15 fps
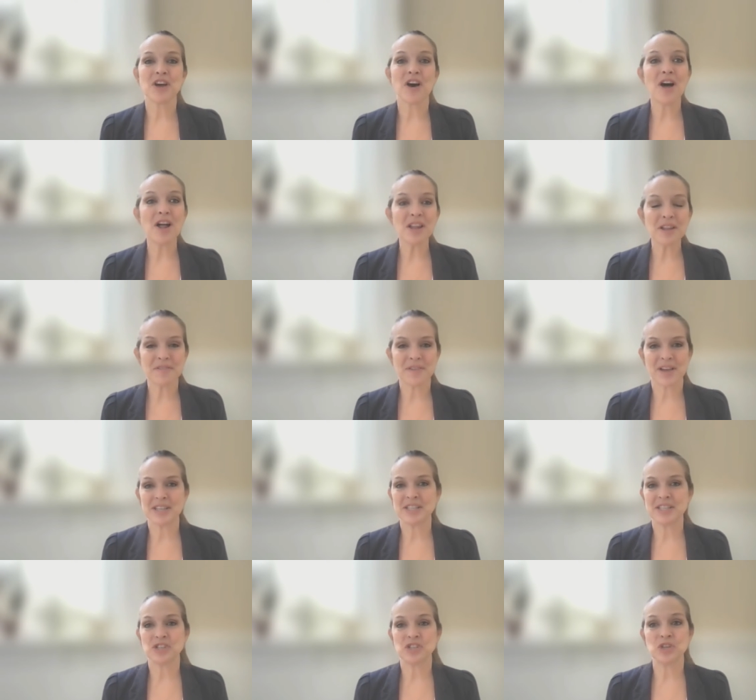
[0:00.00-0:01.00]
All of
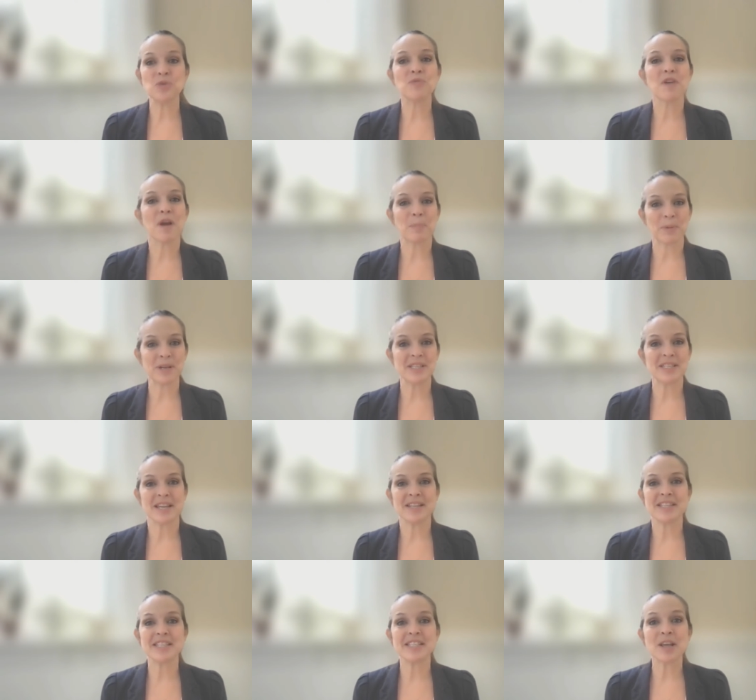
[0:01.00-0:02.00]
us do
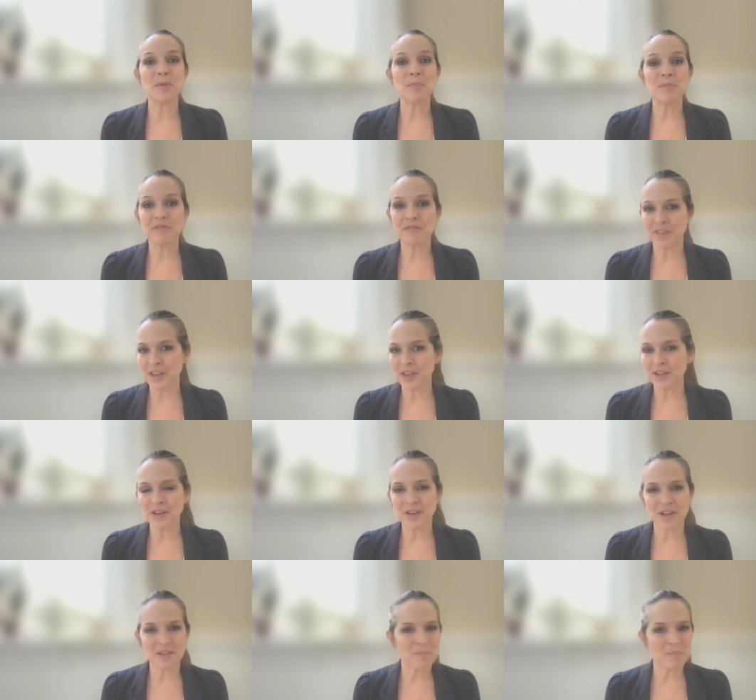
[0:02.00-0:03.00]
represent some field
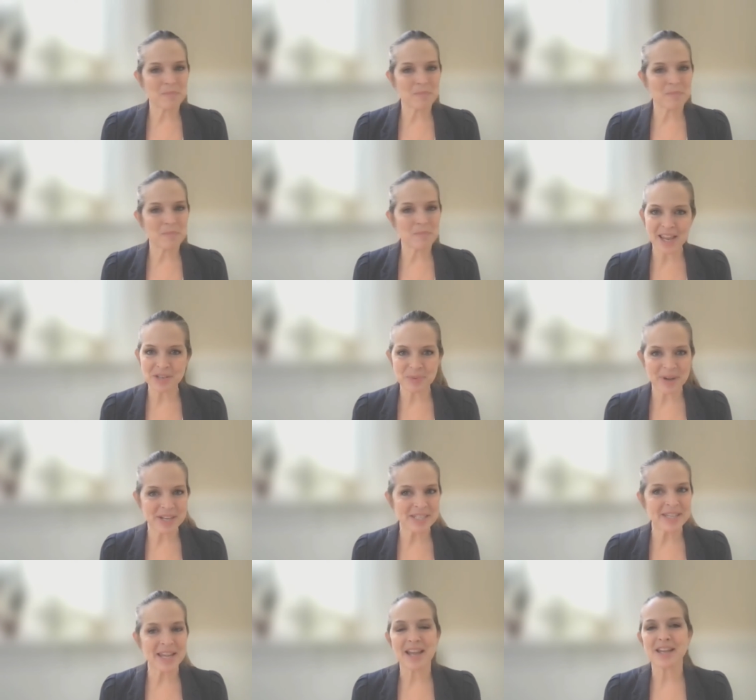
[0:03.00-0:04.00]
of public engagement in
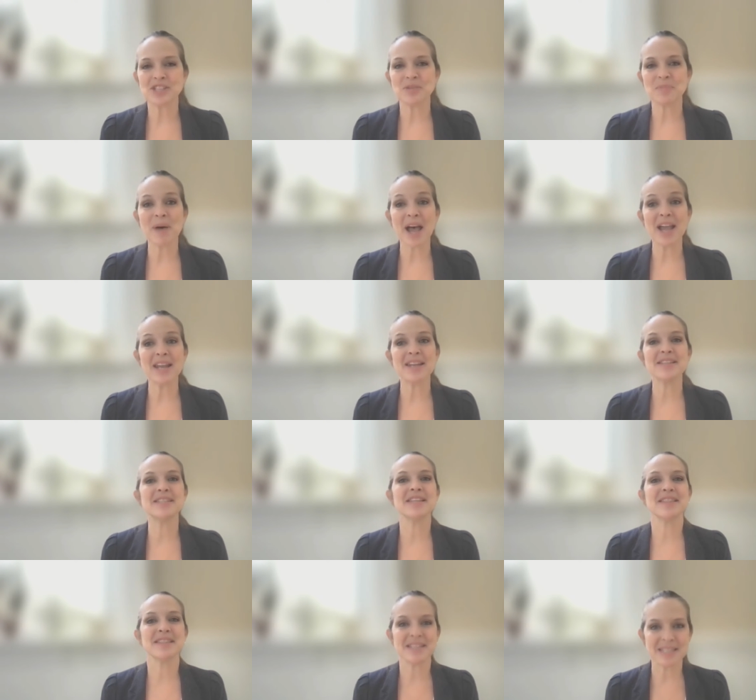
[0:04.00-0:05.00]
science. So mine is
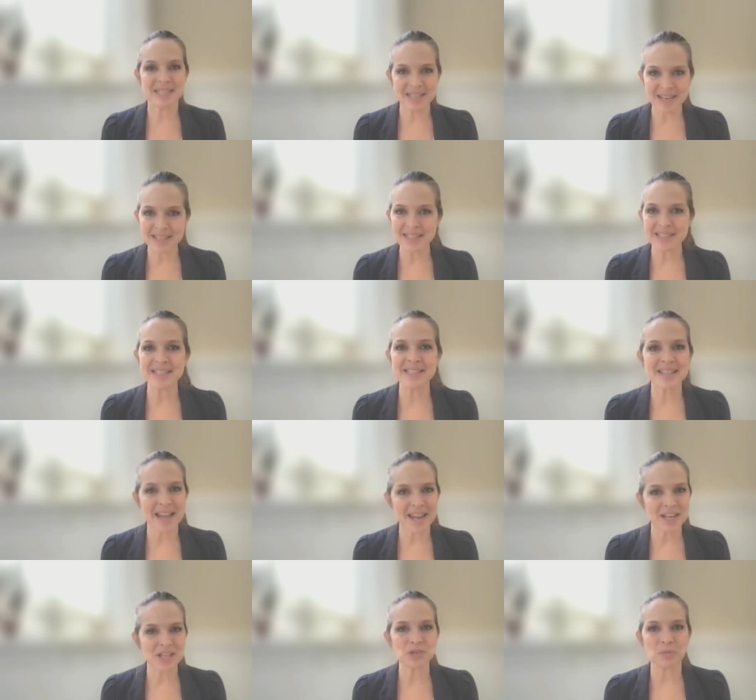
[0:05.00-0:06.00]
in this citizen
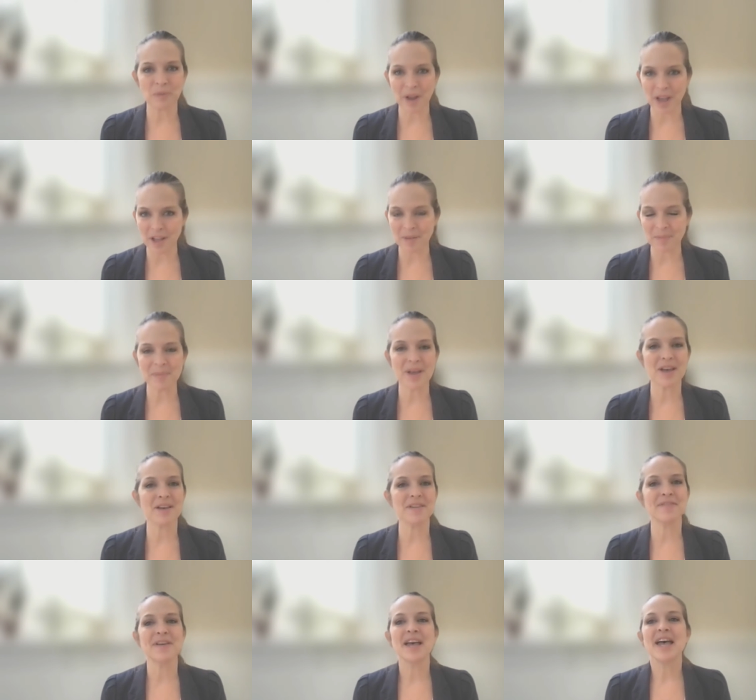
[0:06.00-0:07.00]
science realm
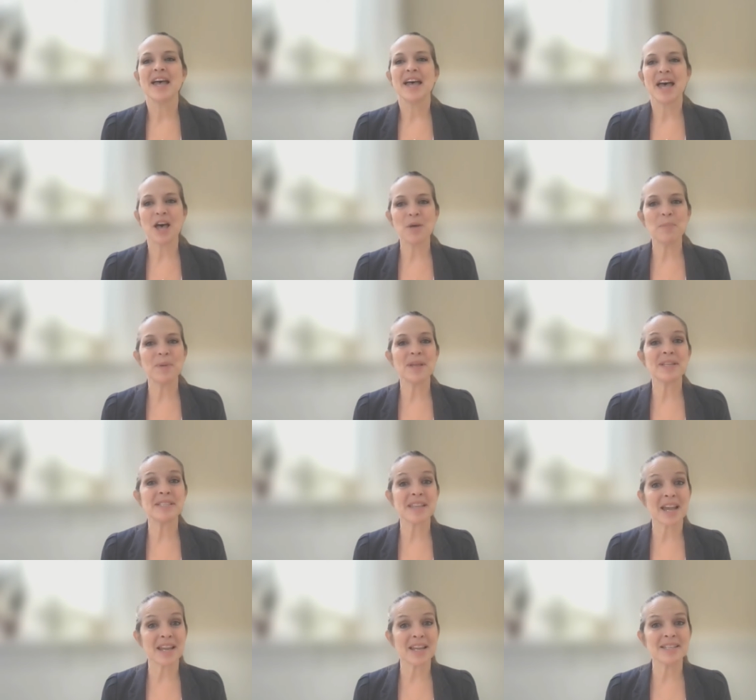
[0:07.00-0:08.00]
of helping
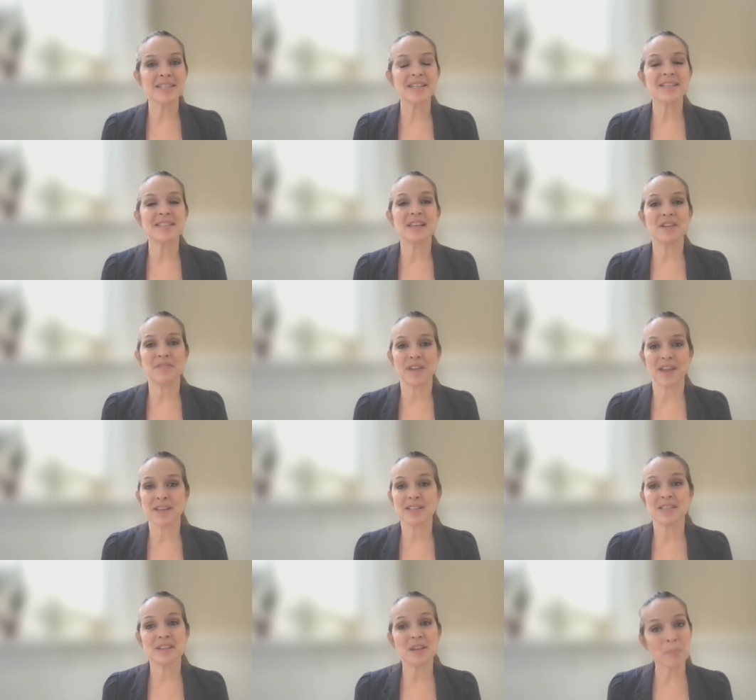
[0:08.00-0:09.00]
scientists
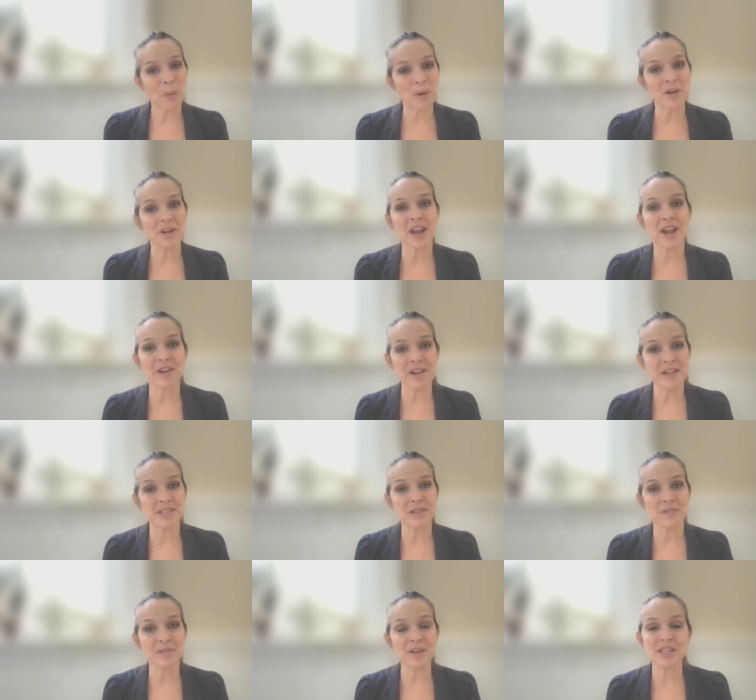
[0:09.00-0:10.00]
advance important areas
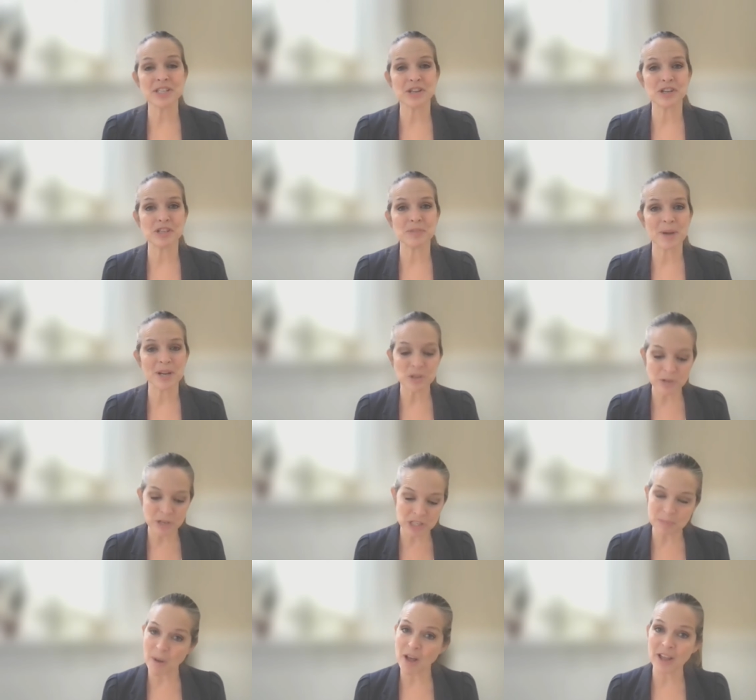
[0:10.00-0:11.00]
of research by doing
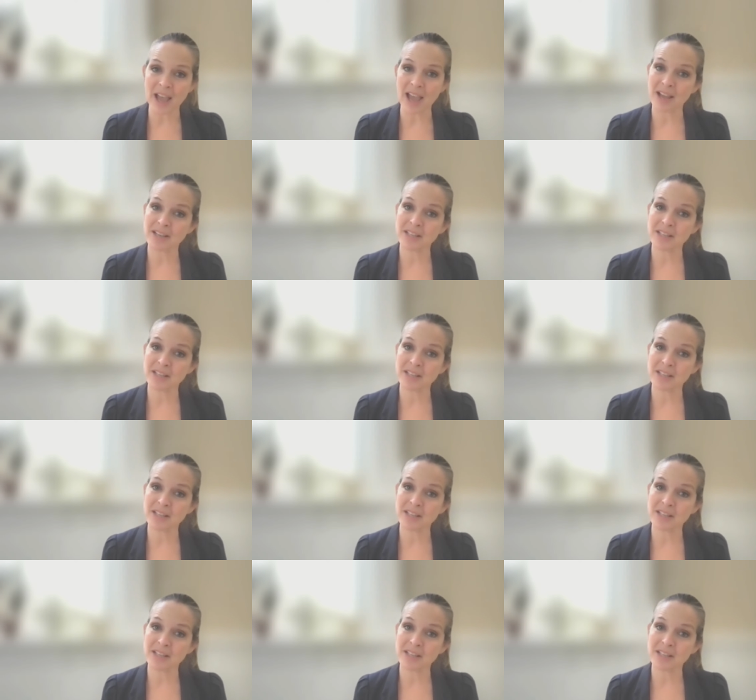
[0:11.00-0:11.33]
small acts.